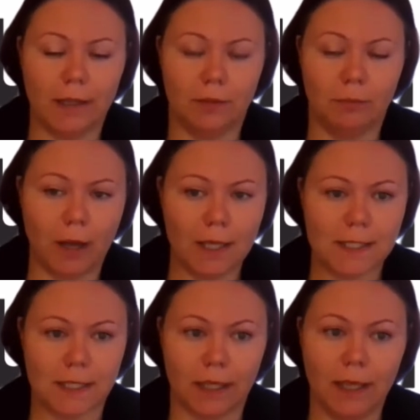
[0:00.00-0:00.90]
and
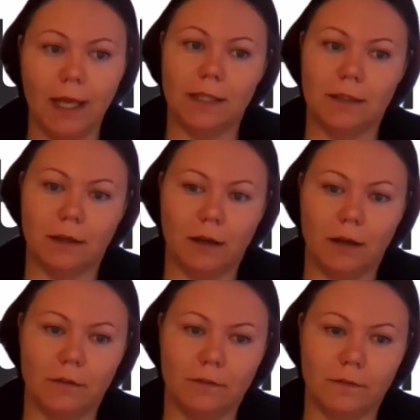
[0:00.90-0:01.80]
in HCL
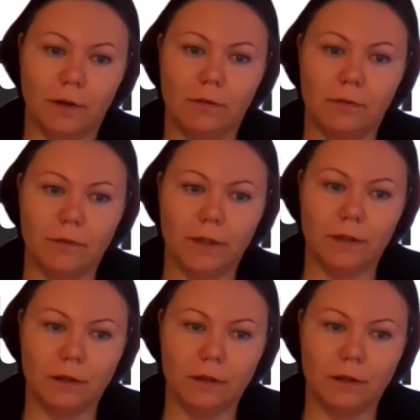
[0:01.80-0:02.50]
connections